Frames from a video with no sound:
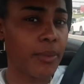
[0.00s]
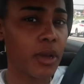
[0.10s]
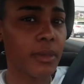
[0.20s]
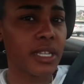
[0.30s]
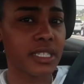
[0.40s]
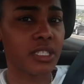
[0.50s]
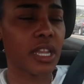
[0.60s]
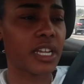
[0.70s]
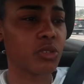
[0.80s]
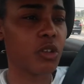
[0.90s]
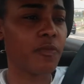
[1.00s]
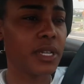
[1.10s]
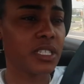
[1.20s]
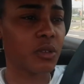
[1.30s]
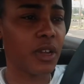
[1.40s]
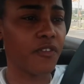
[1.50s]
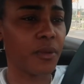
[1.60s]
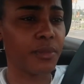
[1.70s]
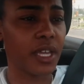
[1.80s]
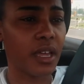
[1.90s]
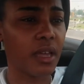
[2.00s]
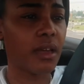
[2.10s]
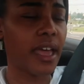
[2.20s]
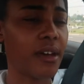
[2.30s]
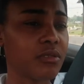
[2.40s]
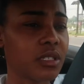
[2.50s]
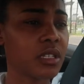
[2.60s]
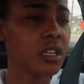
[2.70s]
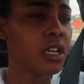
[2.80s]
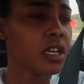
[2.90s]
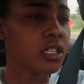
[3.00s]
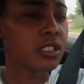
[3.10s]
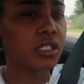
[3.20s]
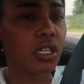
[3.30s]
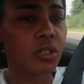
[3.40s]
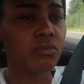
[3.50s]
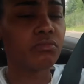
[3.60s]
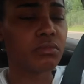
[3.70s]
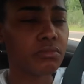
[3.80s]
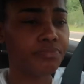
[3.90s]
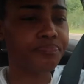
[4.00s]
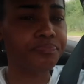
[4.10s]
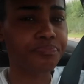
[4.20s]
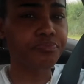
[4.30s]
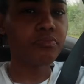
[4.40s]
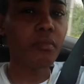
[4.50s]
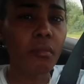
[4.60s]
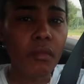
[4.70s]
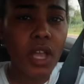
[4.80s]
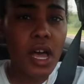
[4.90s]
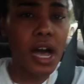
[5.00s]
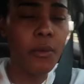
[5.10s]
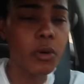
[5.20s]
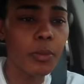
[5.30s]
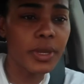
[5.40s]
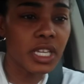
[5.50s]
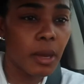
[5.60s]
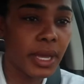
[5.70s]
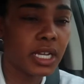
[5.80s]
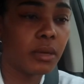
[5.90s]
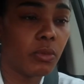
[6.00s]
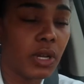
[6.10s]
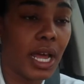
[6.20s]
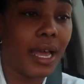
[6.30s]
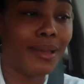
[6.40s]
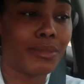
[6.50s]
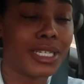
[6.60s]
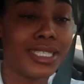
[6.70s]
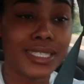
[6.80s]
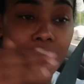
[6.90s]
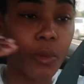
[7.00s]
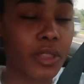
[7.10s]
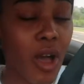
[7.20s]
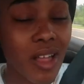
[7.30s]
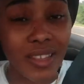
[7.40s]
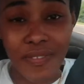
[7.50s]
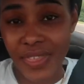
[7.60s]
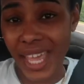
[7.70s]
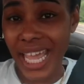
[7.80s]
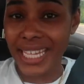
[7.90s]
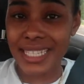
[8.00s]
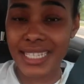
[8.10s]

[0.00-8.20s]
appointment is like 12 minutes away from the house, so I will pick y'all back up when I'm done with all of that.